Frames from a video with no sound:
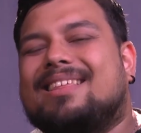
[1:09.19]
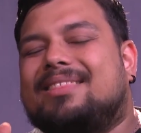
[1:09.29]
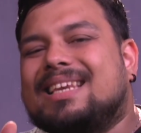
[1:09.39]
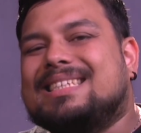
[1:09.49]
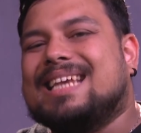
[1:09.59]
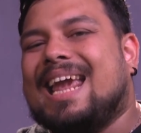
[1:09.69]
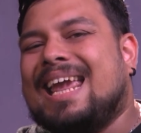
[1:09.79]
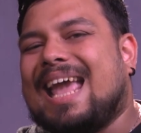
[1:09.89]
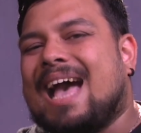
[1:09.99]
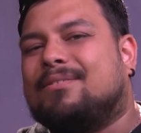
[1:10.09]
the
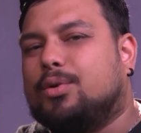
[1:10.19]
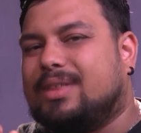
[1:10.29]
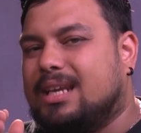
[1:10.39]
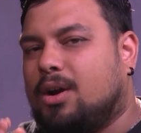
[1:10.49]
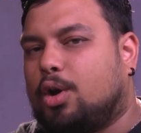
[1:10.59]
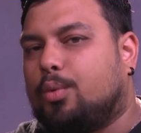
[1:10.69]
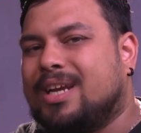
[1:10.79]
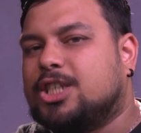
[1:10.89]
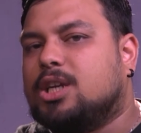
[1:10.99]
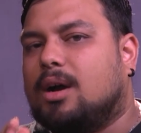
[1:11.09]
day after the
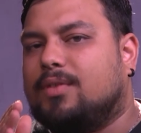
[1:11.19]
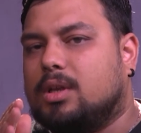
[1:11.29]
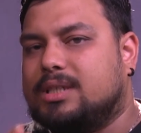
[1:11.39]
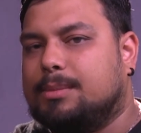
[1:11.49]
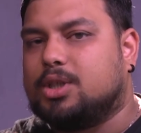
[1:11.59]
inauguration of Volodymyr